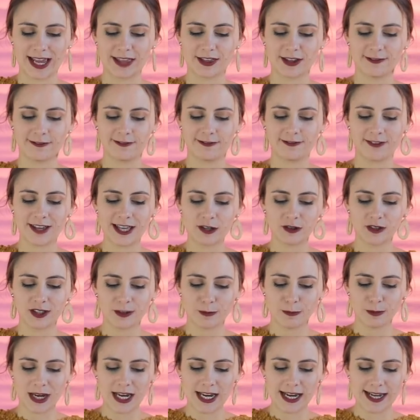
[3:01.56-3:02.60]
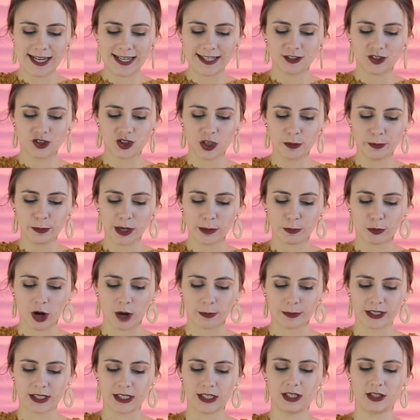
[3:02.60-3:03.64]
and then failed to meet its shipping
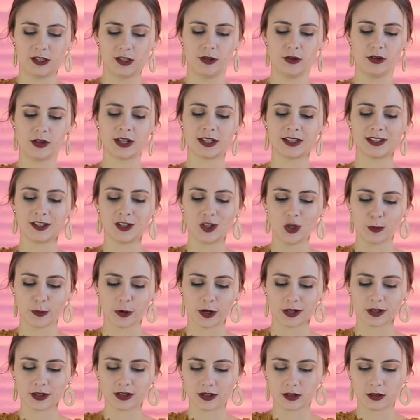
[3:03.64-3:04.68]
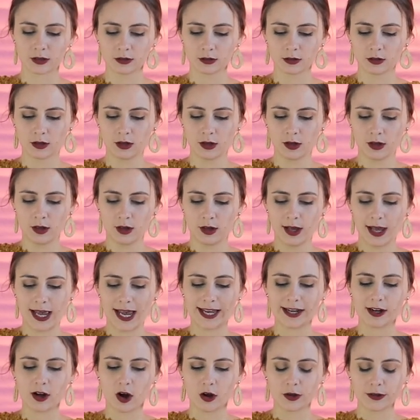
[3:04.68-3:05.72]
promises to the consumers.
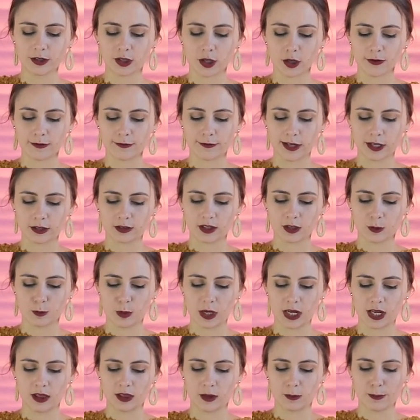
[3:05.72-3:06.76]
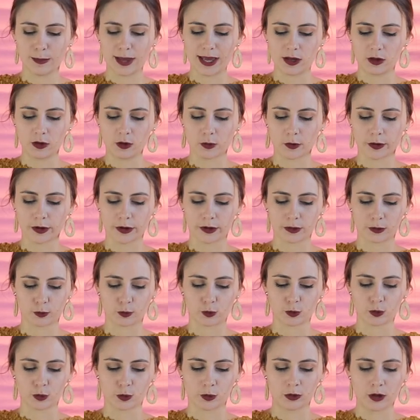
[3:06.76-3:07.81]
And it also failed to meet the mail orders
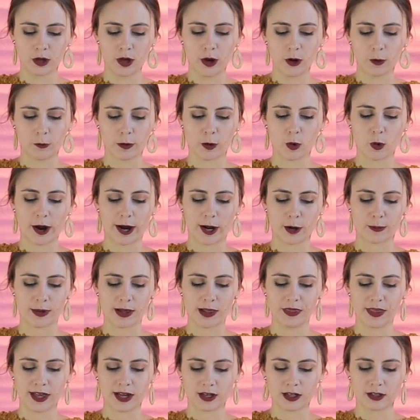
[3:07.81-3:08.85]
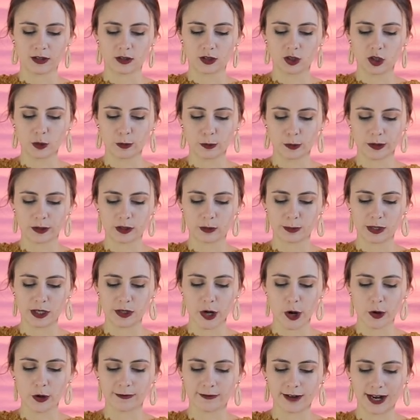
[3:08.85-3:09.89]
rule requirement that consumers be
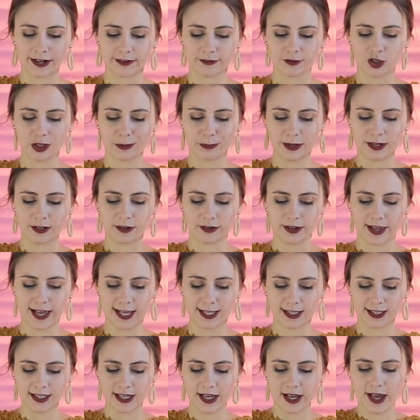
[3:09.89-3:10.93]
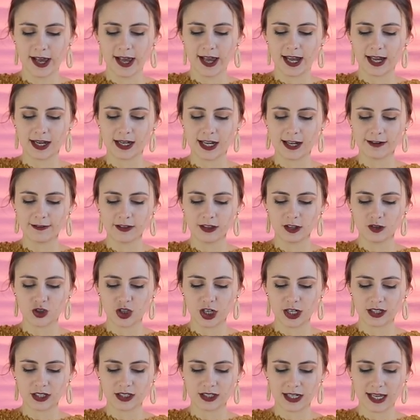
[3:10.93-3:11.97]
notified of shipping delays and given the
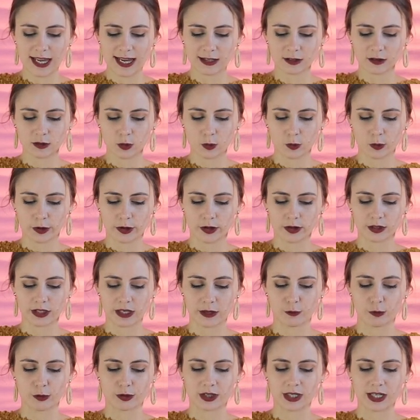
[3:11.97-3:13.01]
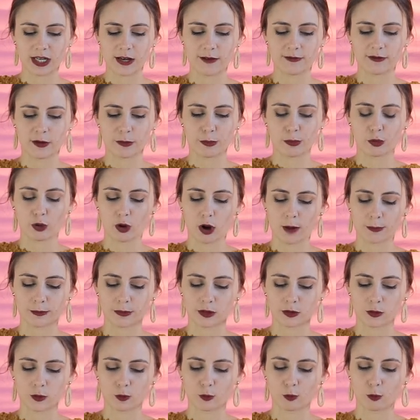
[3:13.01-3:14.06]
chance to cancel orders and receive prompt
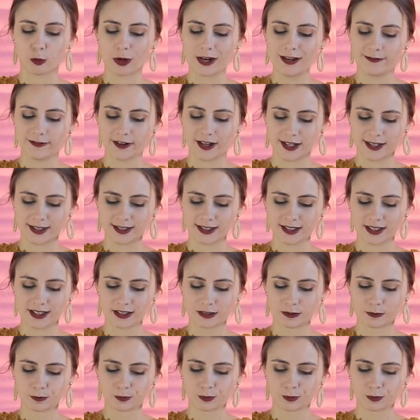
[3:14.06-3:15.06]
refunds.